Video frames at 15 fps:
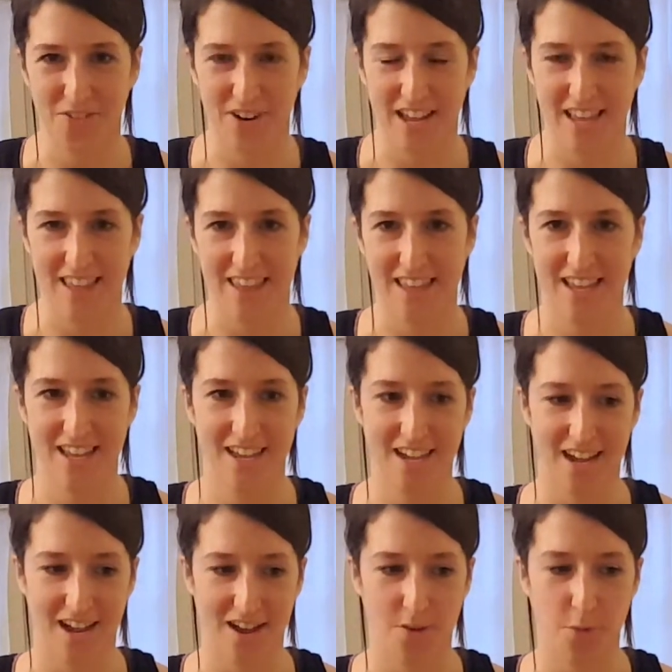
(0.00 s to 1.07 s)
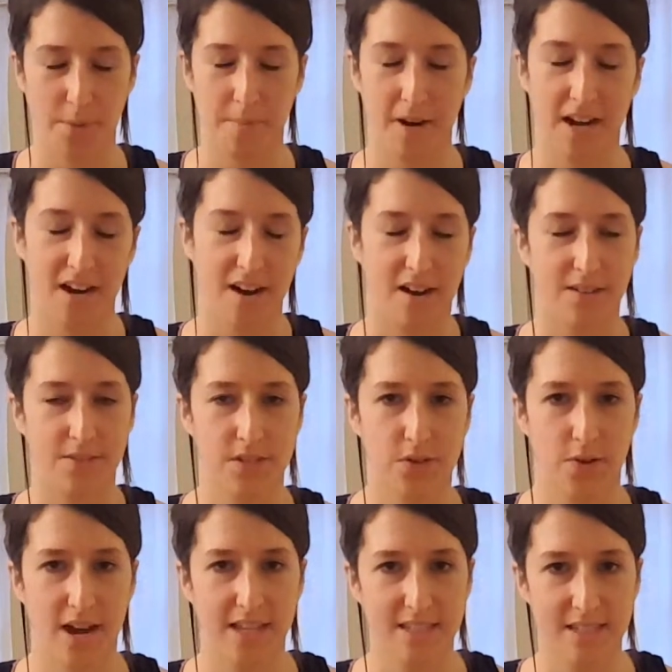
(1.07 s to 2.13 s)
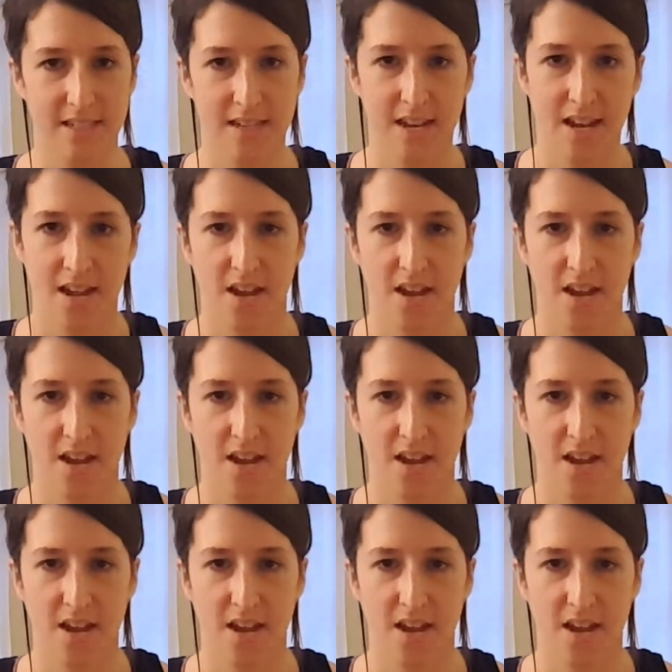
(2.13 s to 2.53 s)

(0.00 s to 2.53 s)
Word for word: with uh, one minute of squats,